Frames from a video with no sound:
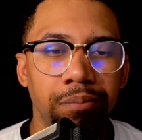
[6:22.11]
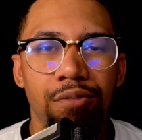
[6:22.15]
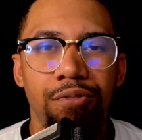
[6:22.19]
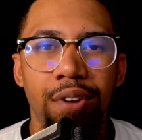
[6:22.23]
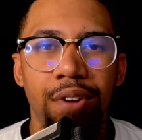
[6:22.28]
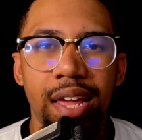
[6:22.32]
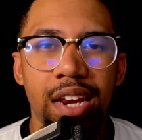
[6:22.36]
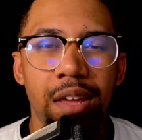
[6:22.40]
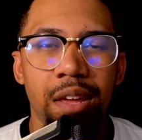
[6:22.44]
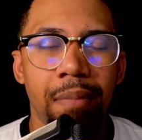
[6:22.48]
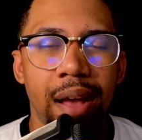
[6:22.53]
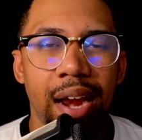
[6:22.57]
For
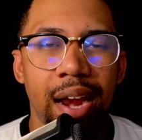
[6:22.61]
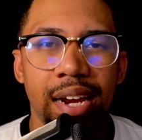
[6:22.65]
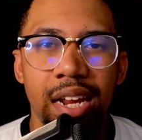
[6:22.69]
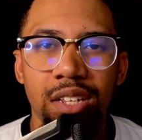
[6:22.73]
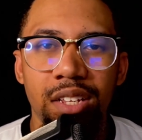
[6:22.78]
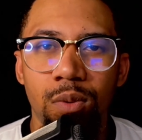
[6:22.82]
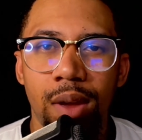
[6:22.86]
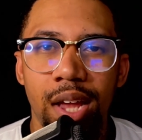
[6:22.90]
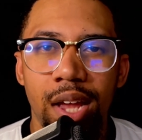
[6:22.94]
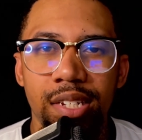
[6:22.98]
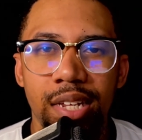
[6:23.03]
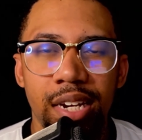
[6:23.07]
anybody
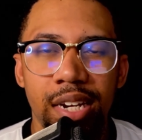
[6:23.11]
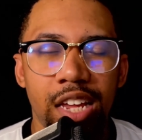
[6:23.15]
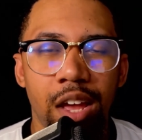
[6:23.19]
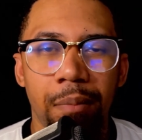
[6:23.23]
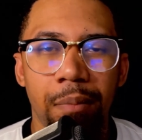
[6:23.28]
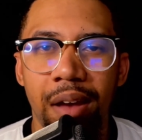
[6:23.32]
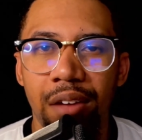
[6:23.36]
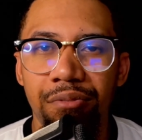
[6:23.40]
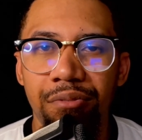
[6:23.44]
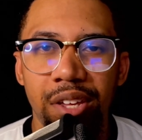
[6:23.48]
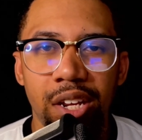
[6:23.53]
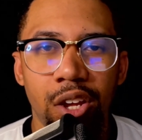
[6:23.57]
that's watched any of
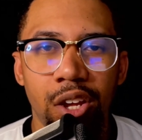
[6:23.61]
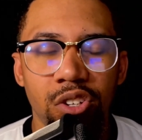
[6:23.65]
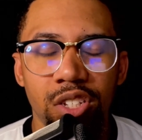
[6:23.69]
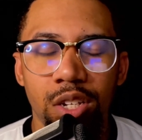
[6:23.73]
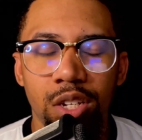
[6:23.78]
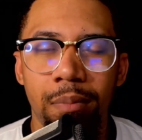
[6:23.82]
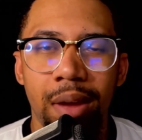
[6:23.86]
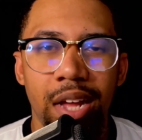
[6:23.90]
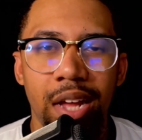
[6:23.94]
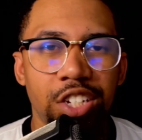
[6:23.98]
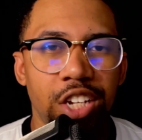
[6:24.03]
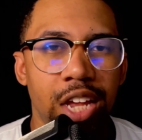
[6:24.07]
my videos
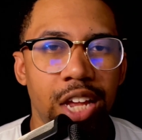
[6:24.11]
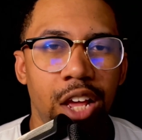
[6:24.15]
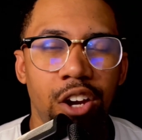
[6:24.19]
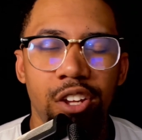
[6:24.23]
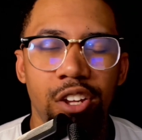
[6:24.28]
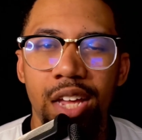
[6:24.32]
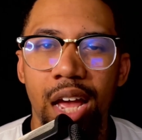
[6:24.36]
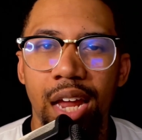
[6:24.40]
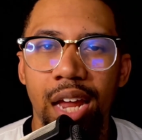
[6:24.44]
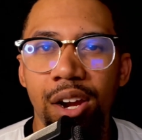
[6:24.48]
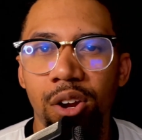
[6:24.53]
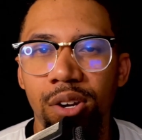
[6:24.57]
on my channel,
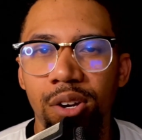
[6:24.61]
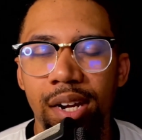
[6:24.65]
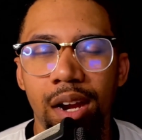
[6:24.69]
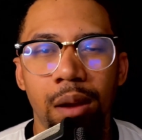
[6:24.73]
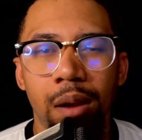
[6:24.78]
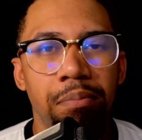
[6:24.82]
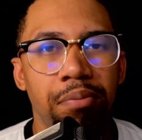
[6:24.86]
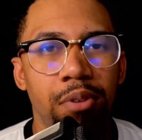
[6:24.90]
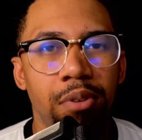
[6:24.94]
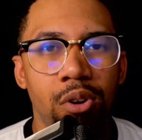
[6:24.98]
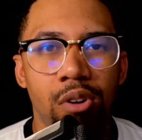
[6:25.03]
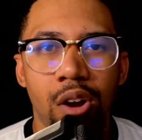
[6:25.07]
y'all know that
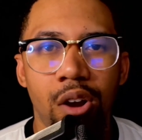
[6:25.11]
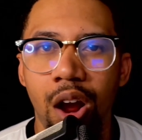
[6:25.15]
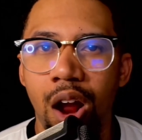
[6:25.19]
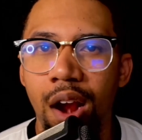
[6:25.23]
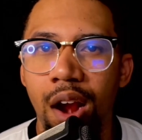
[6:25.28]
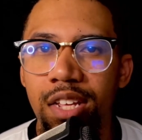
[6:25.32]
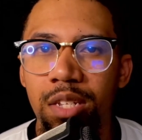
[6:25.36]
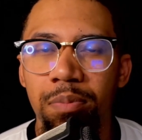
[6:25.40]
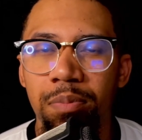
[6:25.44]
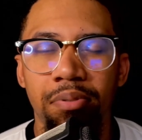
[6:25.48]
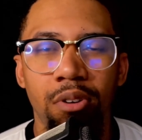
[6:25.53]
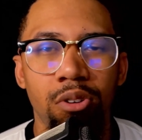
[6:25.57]
I'm pro
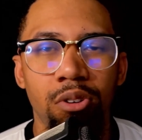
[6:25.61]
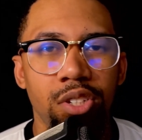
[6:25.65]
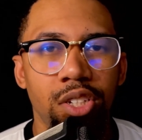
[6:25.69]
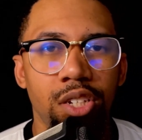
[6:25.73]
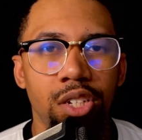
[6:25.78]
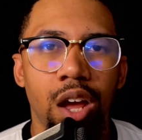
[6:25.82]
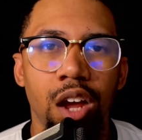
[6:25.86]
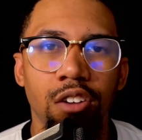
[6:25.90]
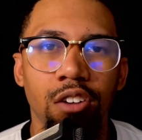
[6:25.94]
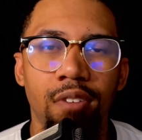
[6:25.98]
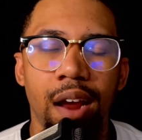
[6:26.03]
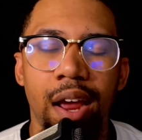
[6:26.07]
artist, pro
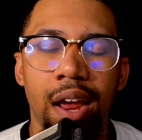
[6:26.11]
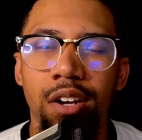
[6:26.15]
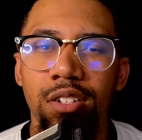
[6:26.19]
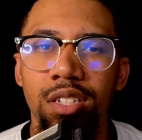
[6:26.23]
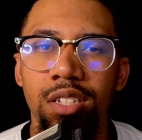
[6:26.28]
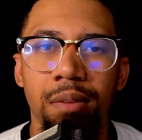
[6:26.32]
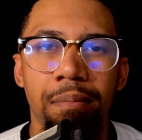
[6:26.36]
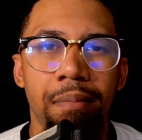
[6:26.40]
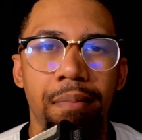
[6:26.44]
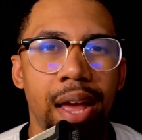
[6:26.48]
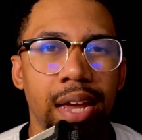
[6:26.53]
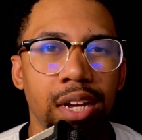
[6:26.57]
songwriter
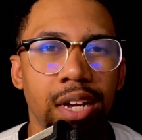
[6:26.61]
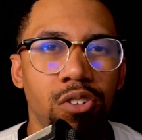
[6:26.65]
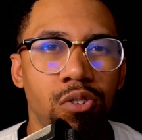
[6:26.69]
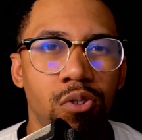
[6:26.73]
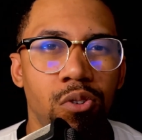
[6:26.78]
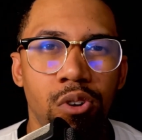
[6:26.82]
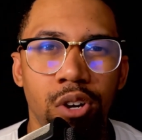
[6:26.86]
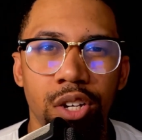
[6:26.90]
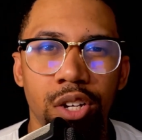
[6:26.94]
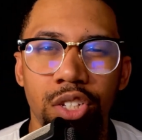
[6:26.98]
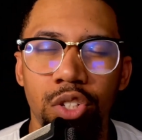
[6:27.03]
to my core.